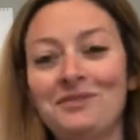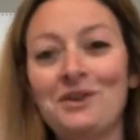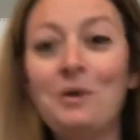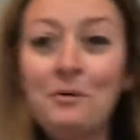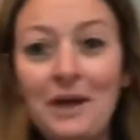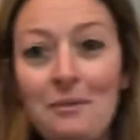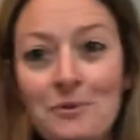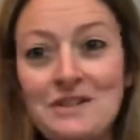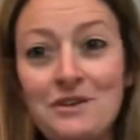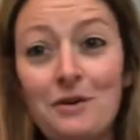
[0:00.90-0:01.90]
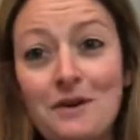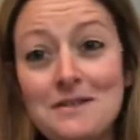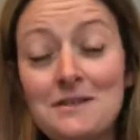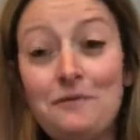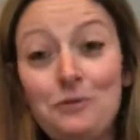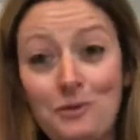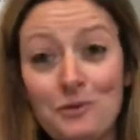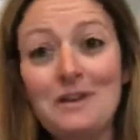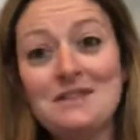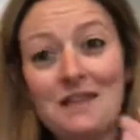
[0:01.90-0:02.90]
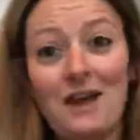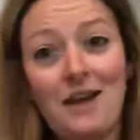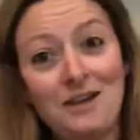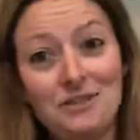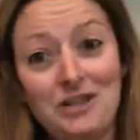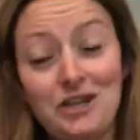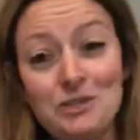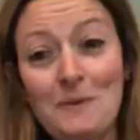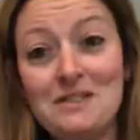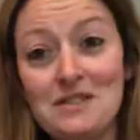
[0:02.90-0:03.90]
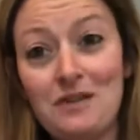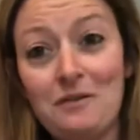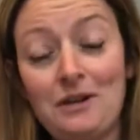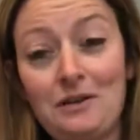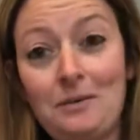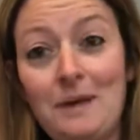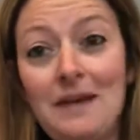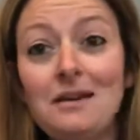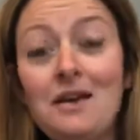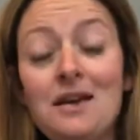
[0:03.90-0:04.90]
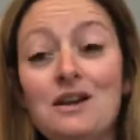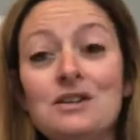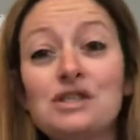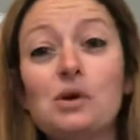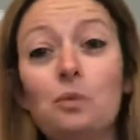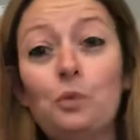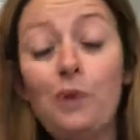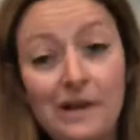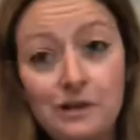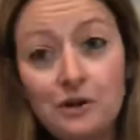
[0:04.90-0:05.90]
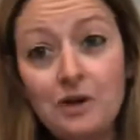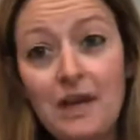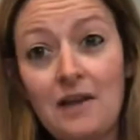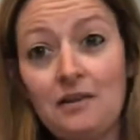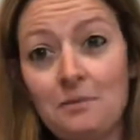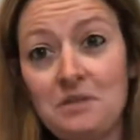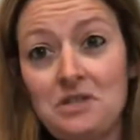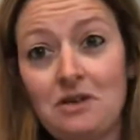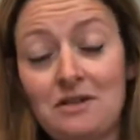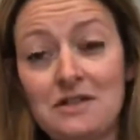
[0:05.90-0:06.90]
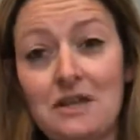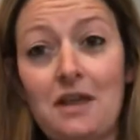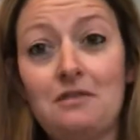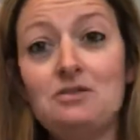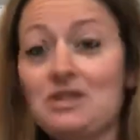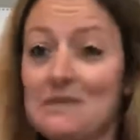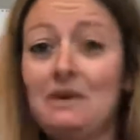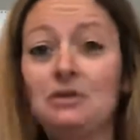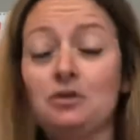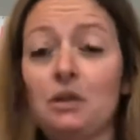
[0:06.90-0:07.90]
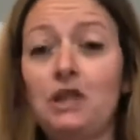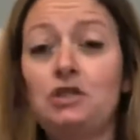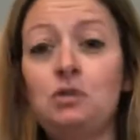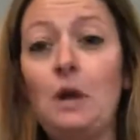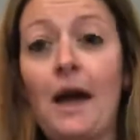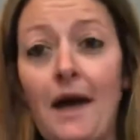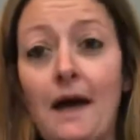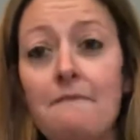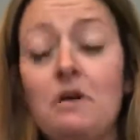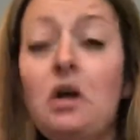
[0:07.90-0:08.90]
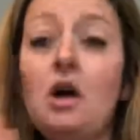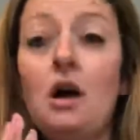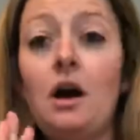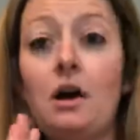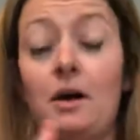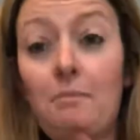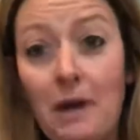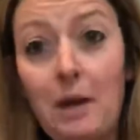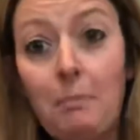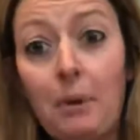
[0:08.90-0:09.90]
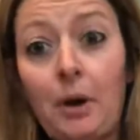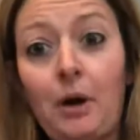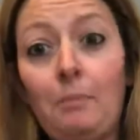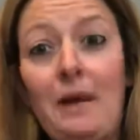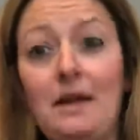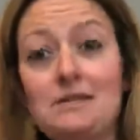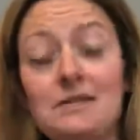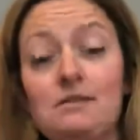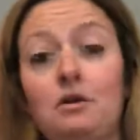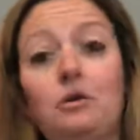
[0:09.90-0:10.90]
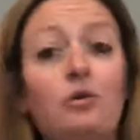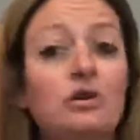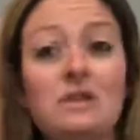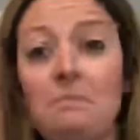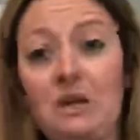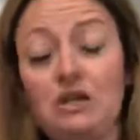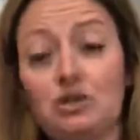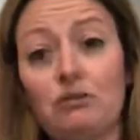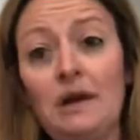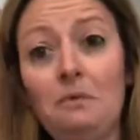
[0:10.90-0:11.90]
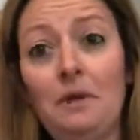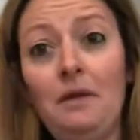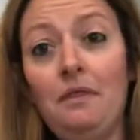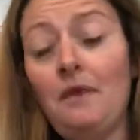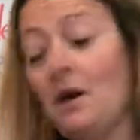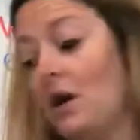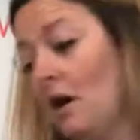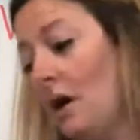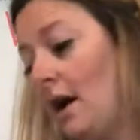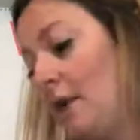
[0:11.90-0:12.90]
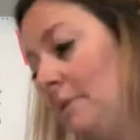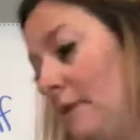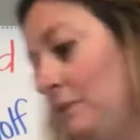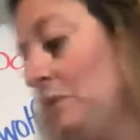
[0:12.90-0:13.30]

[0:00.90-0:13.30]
Okay, boys and girls, if you notice, I kind of changed my scenery a little bit. So when you're getting your materials together, just make sure that you have paper, pencil, or something to write with. If you